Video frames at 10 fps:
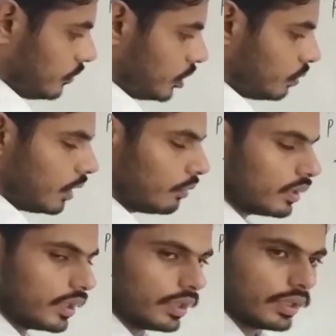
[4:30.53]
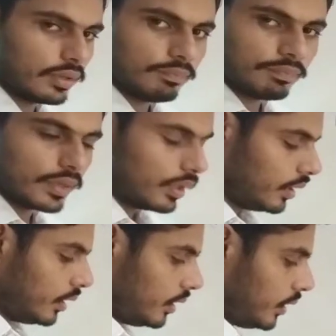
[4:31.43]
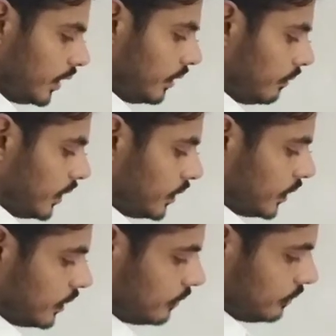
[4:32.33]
throughout the year, temperature